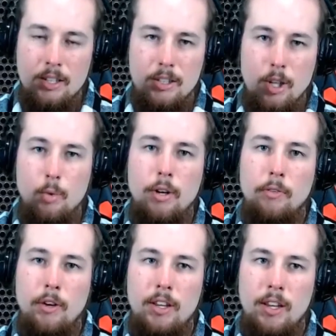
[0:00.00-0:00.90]
is no
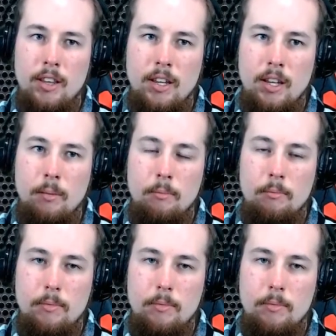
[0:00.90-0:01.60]
different than them